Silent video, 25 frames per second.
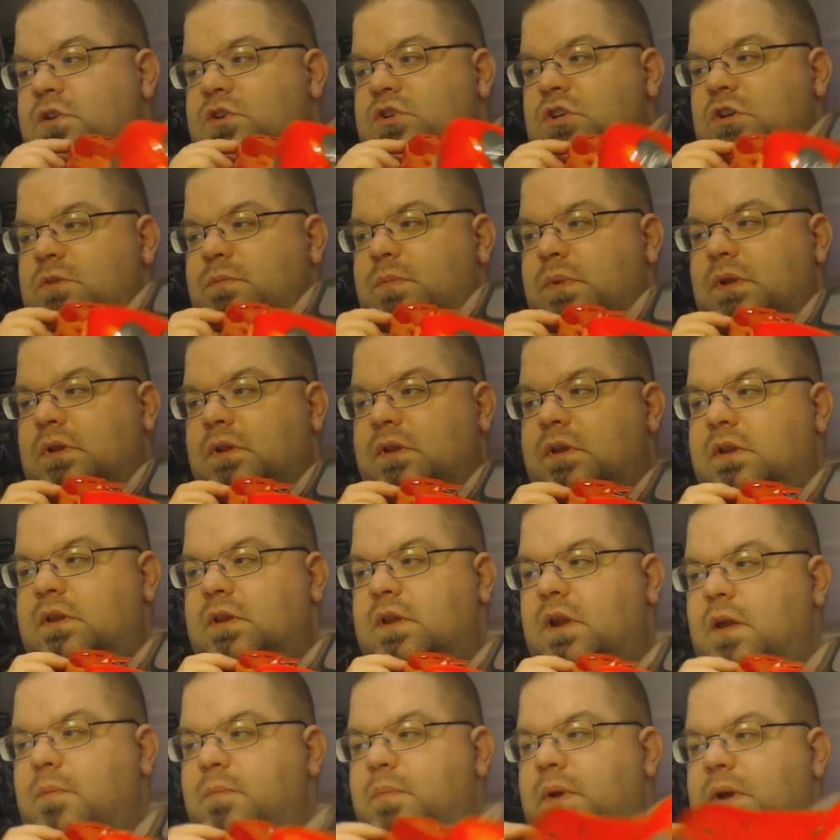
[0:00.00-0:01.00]
cheapy lid
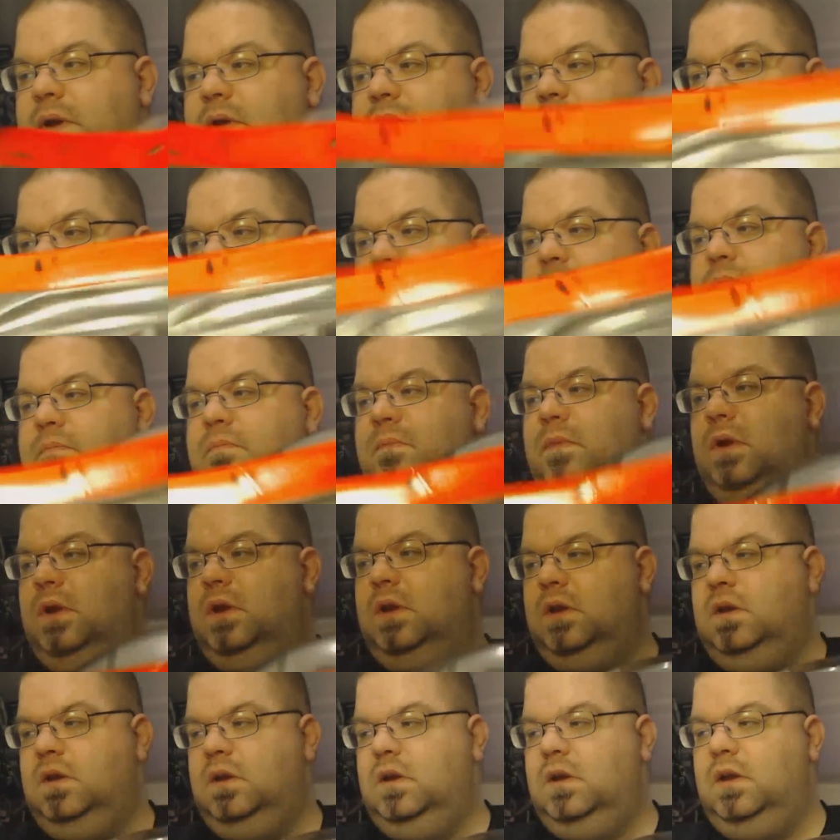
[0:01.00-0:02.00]
that I picked up,
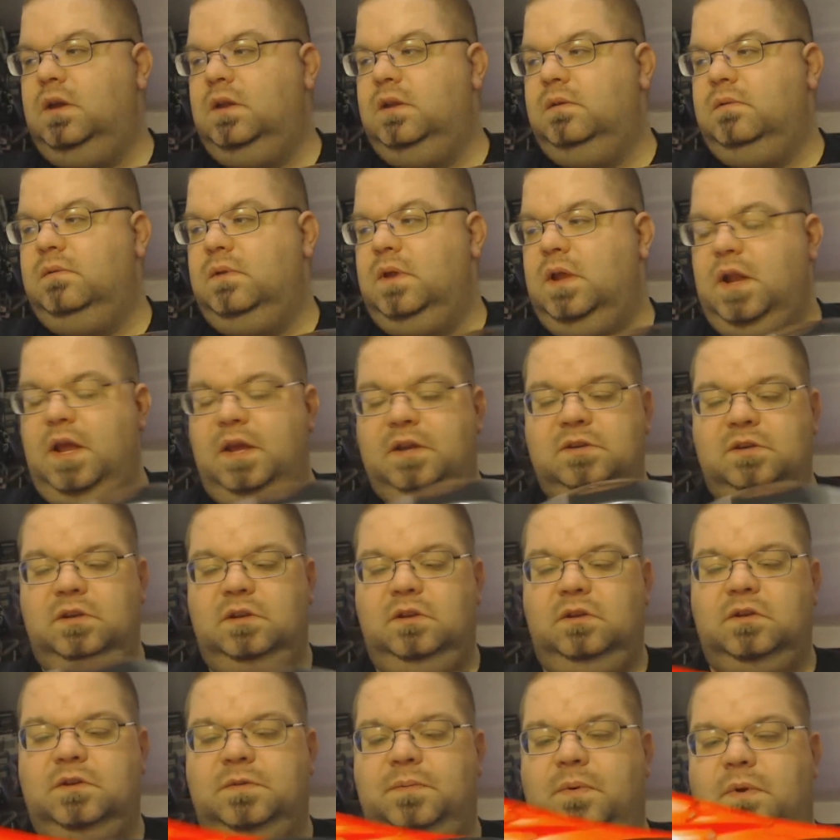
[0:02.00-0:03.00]
and it actually
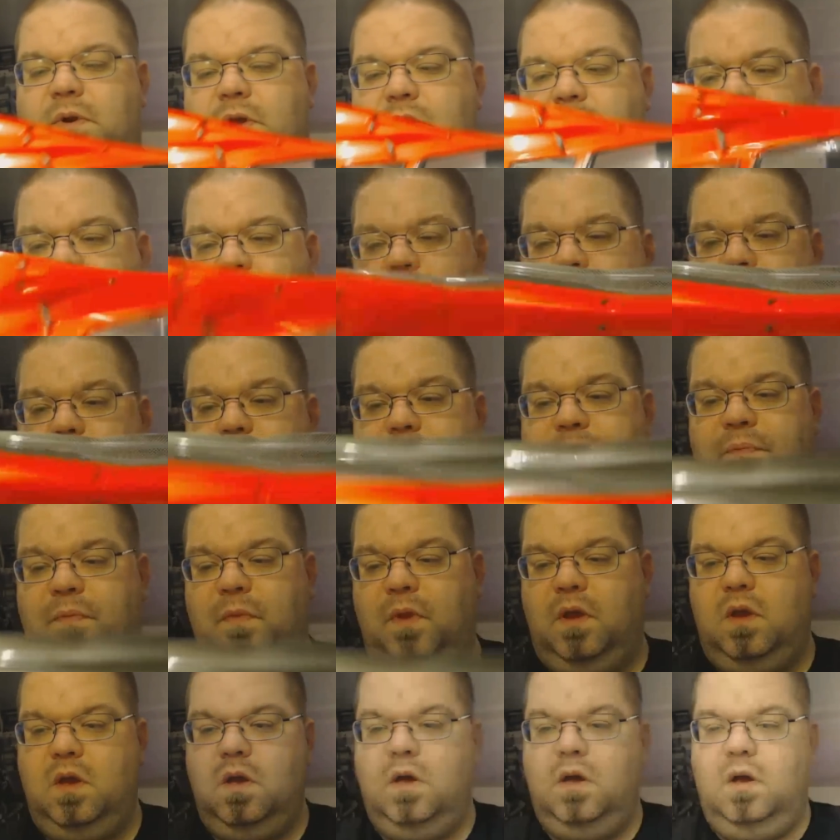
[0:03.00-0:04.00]
looks pretty cool.
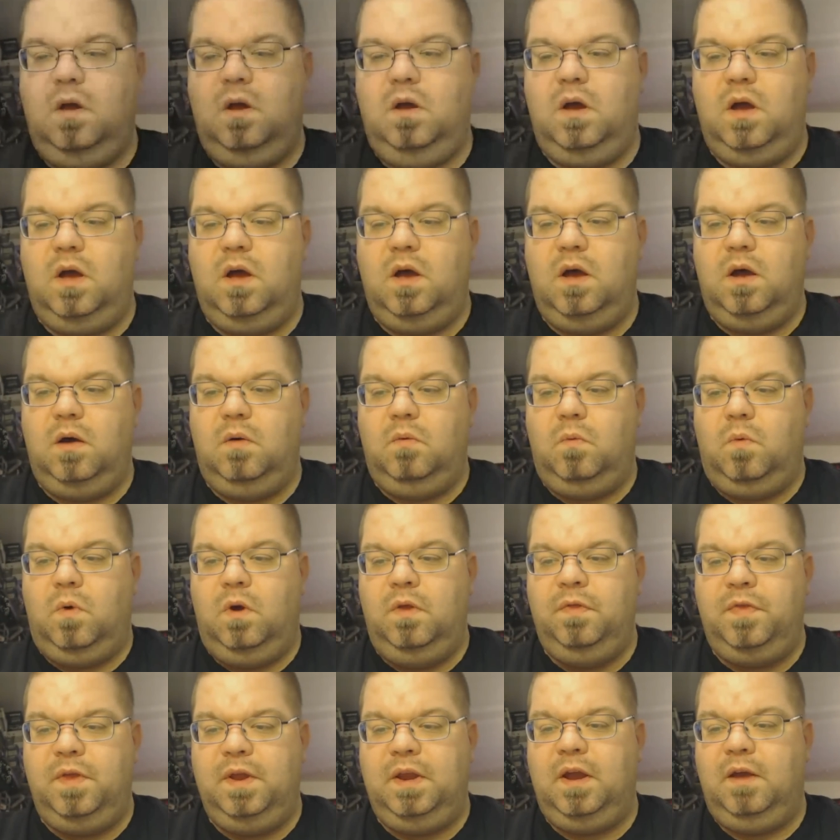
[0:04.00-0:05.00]

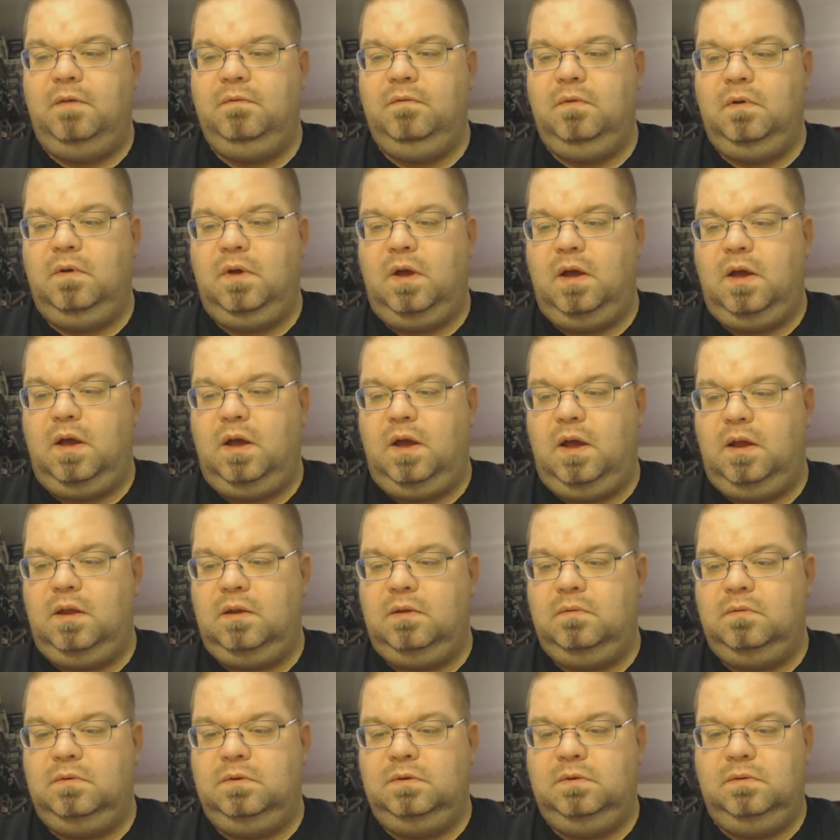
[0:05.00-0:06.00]
One thing I
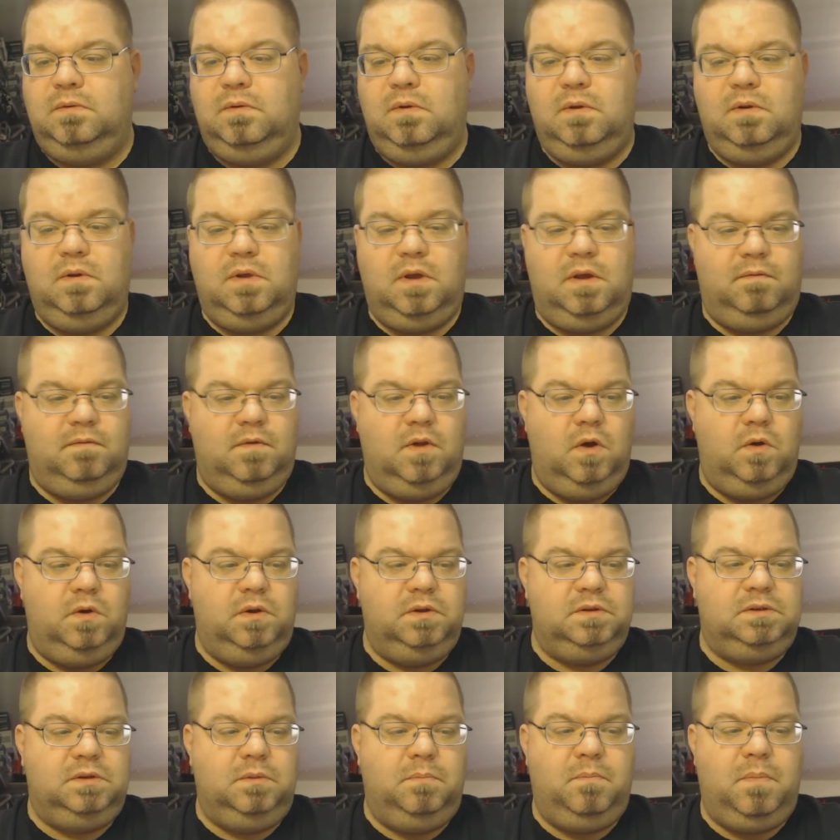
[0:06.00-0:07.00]
have
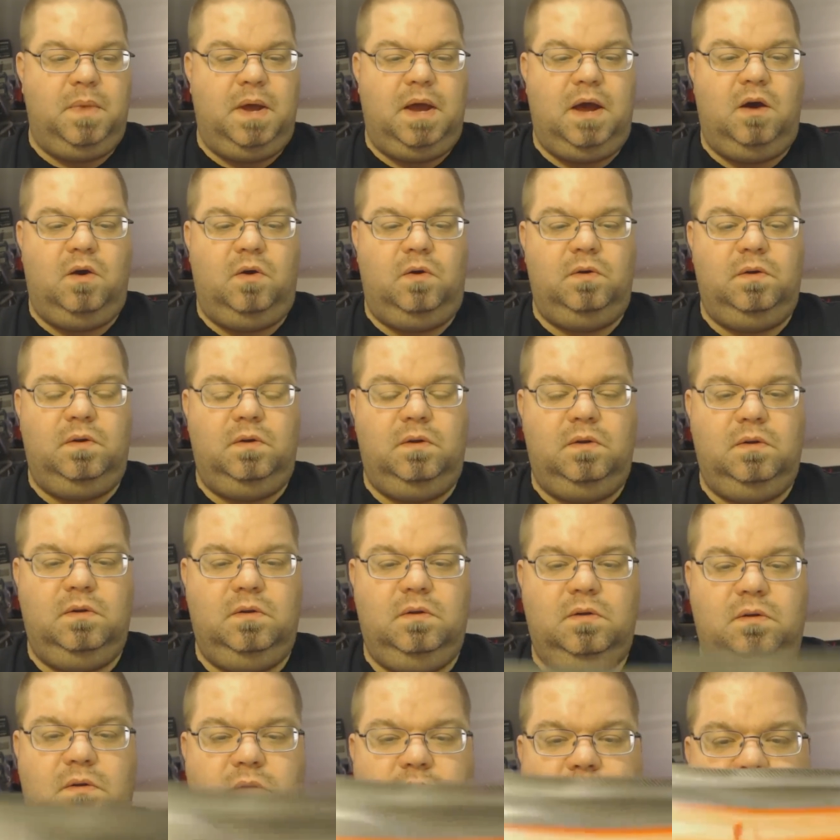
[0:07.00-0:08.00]
noticed about
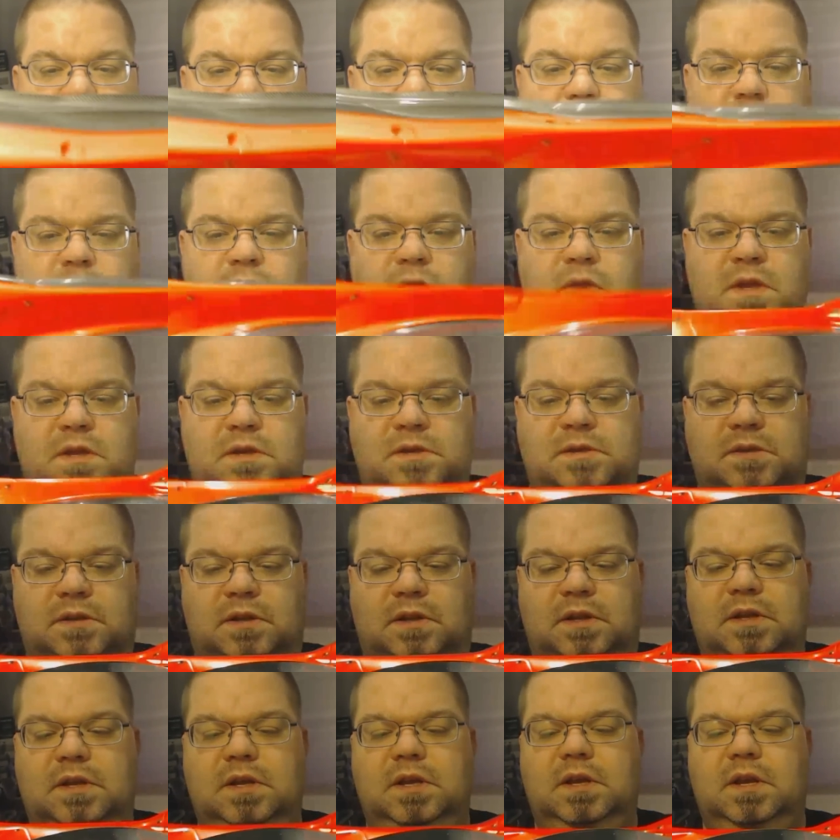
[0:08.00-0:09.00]
this
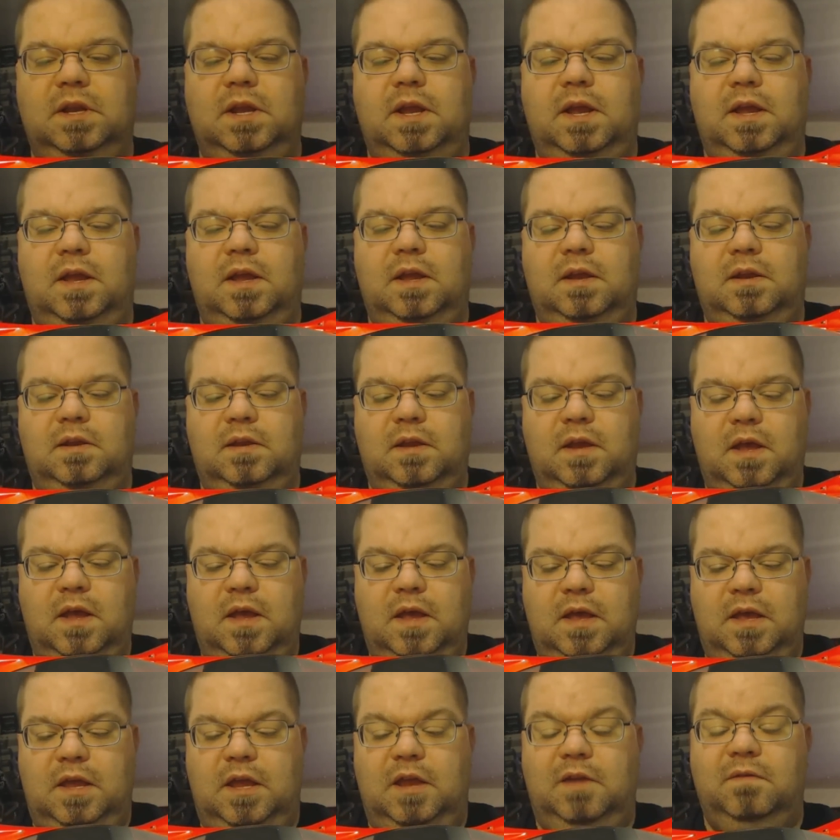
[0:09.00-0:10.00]
lid and
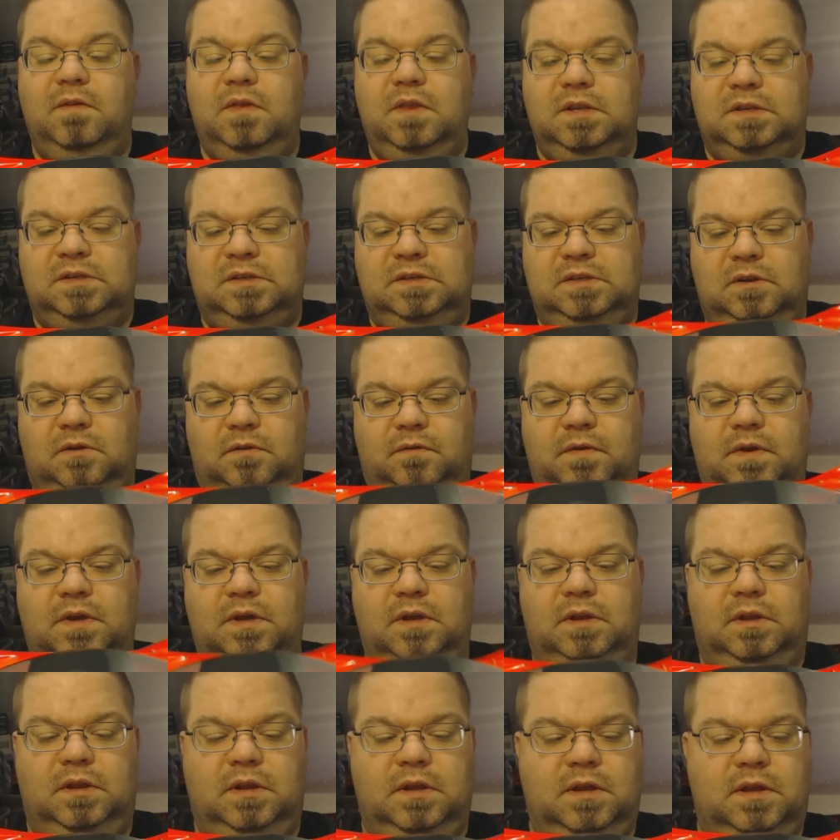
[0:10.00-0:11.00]
even the Silvia
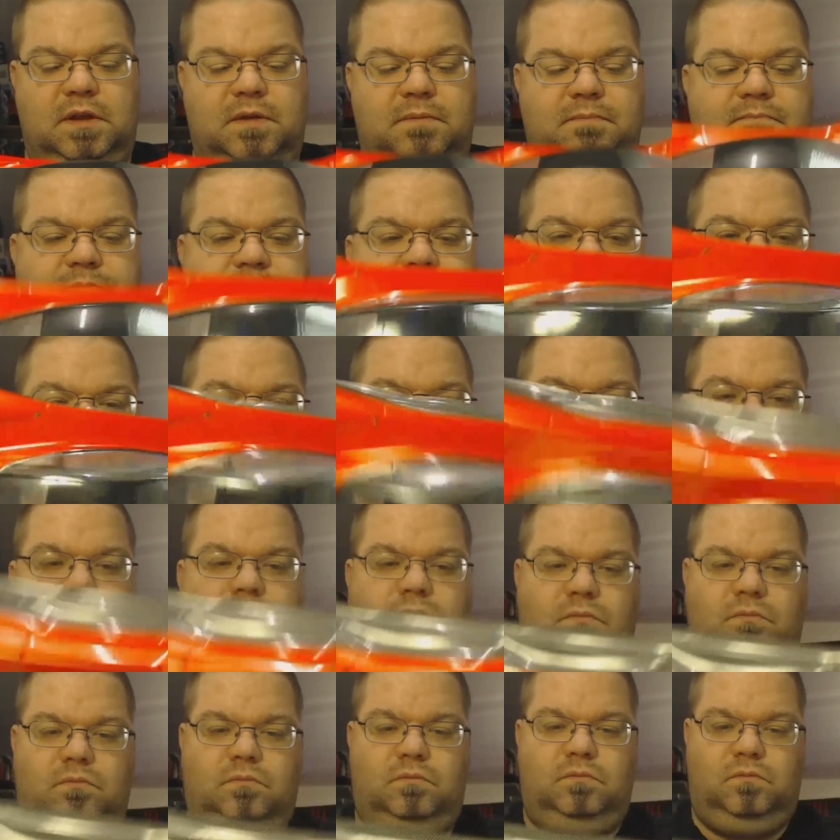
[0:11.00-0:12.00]
lid,
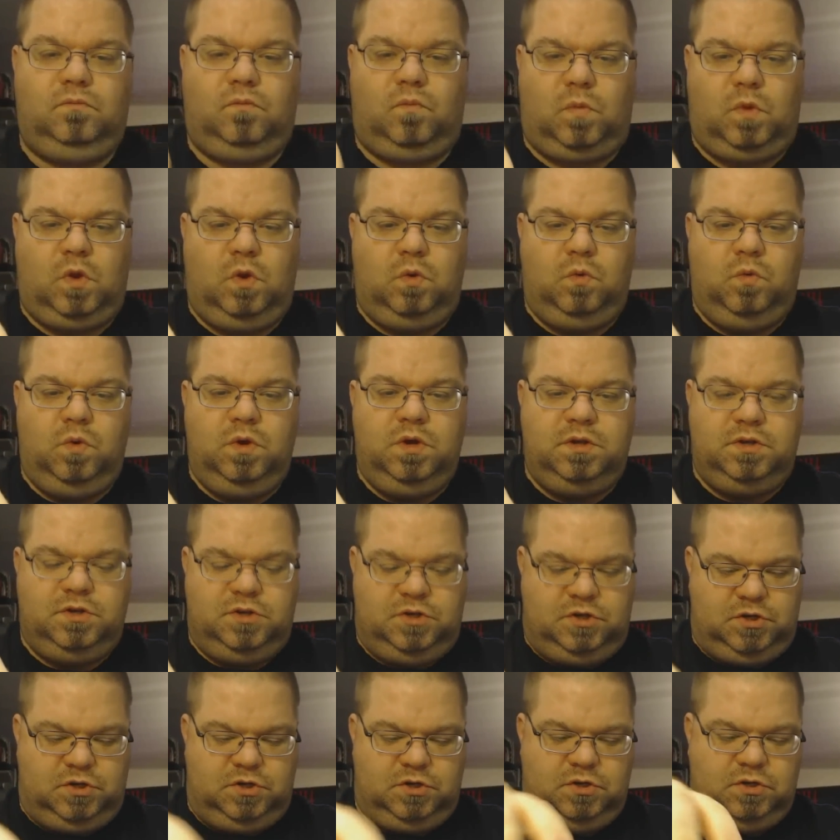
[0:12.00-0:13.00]

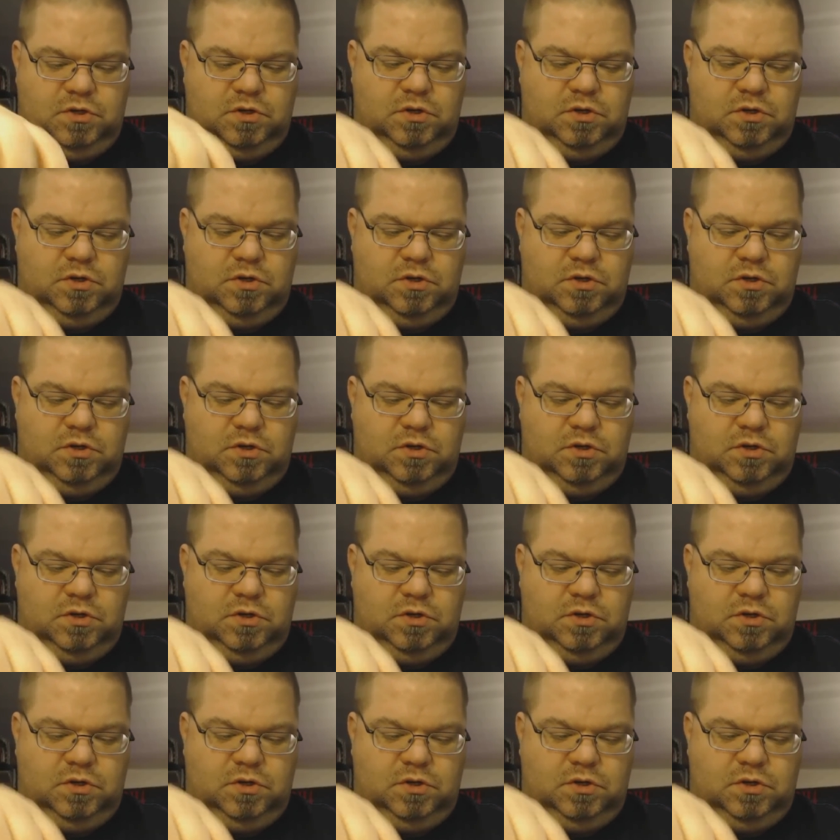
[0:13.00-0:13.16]
which